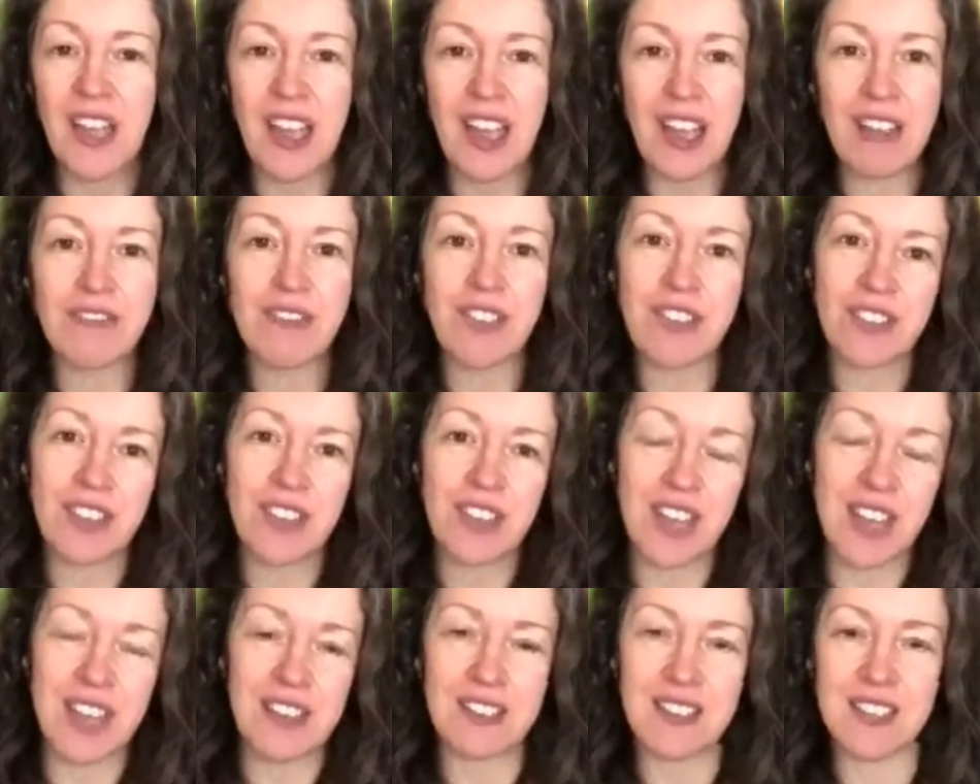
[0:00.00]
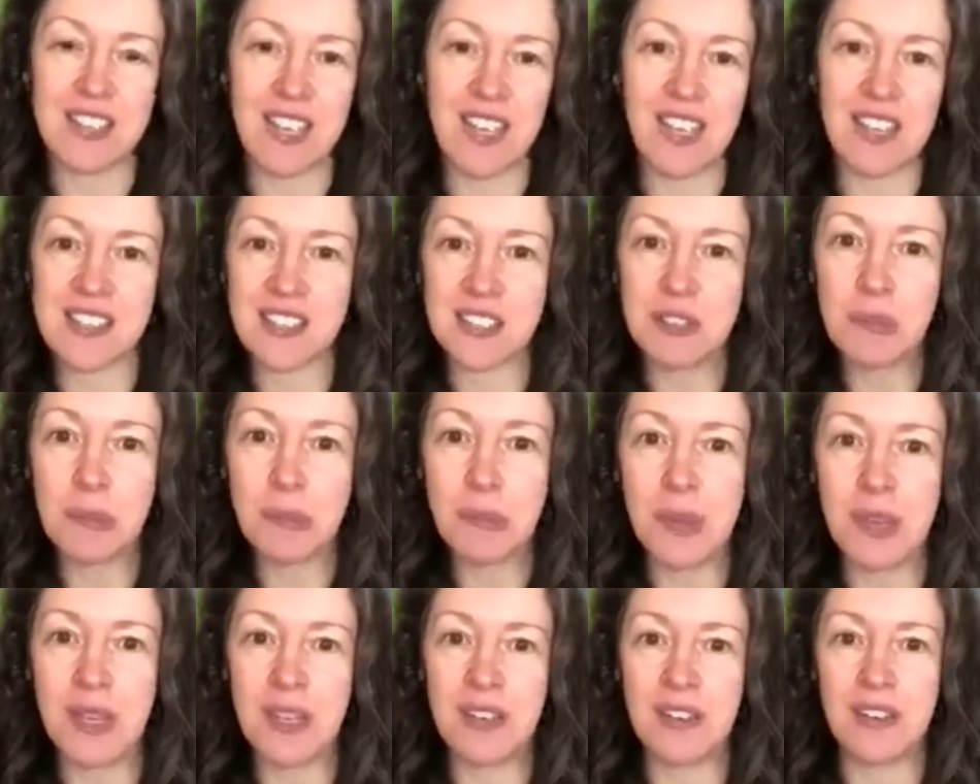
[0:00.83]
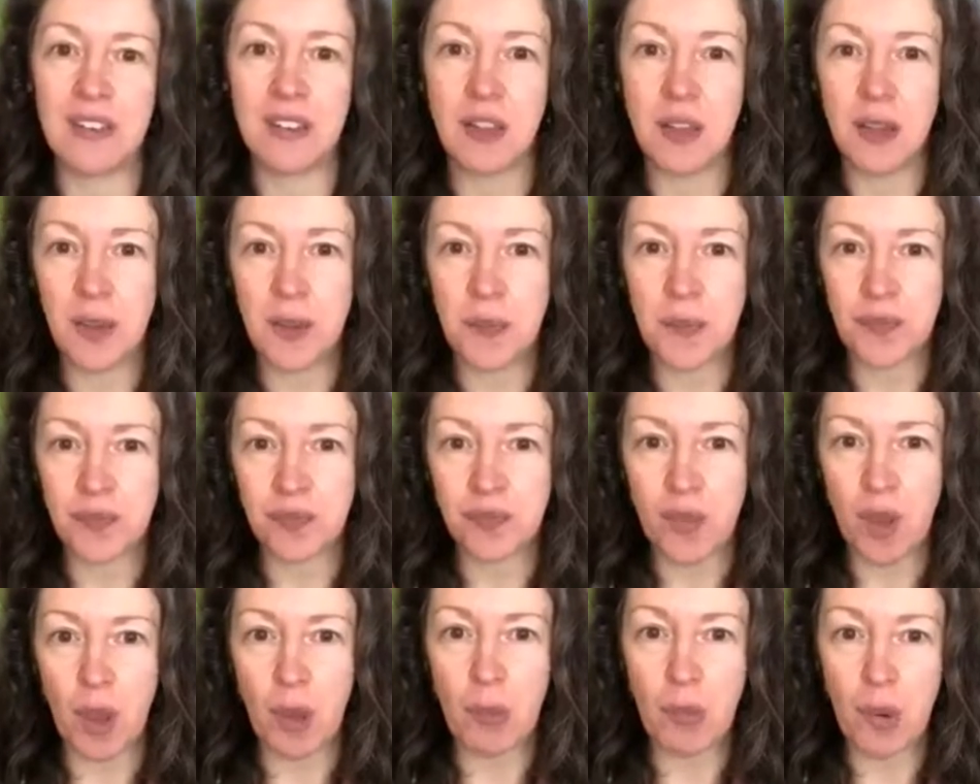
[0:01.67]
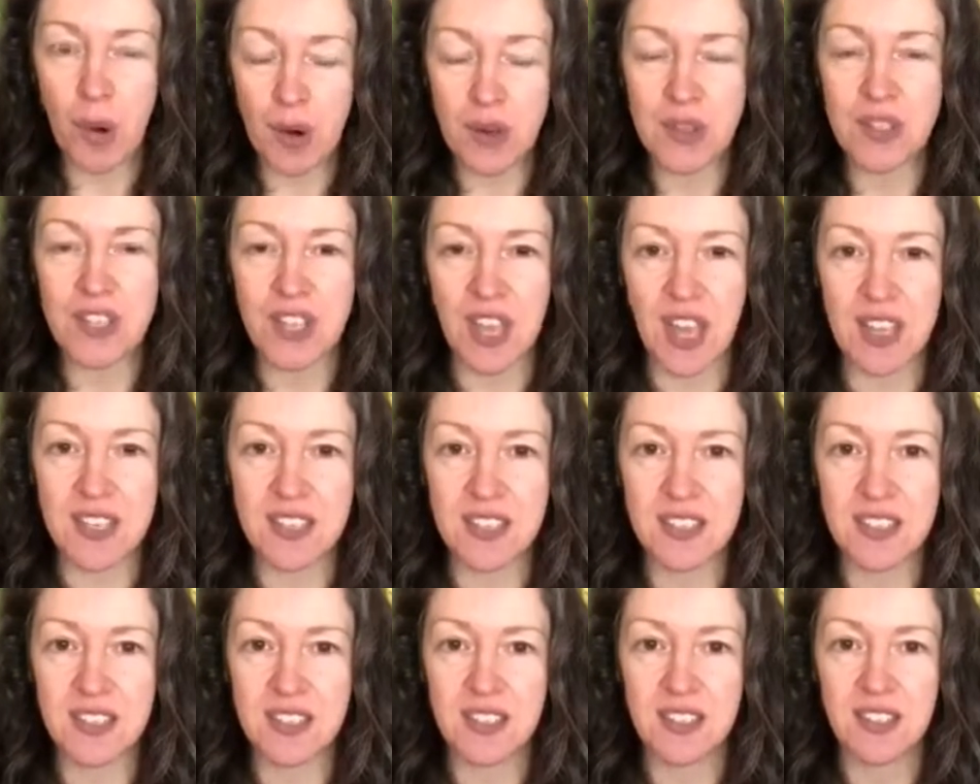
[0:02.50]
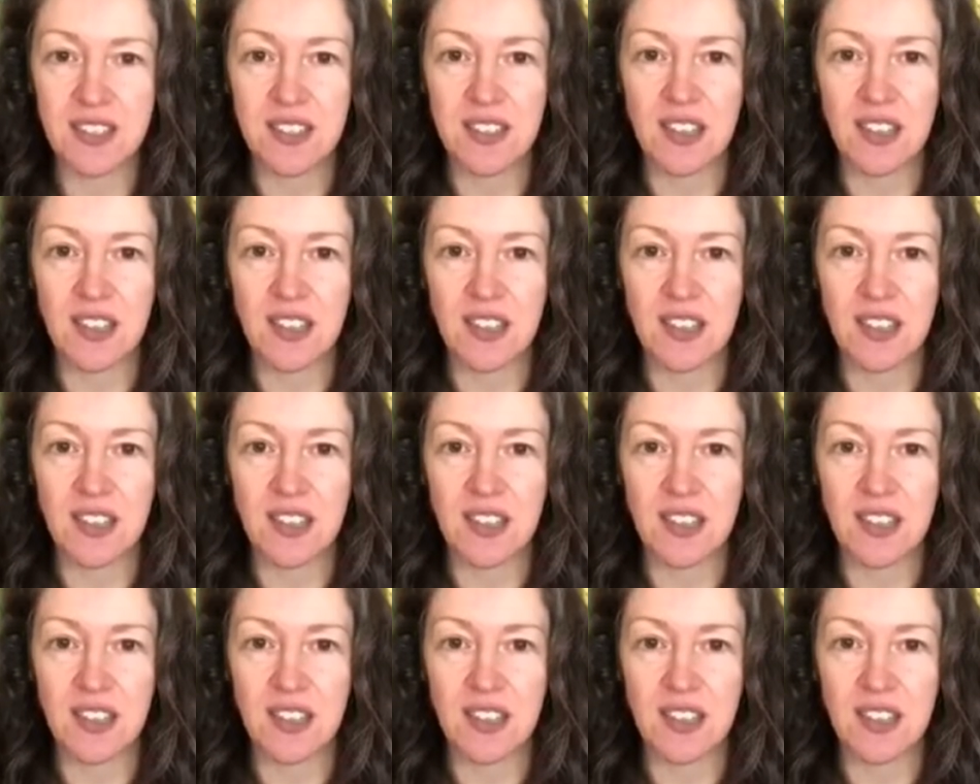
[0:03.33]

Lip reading: Everything else hasn't been processed,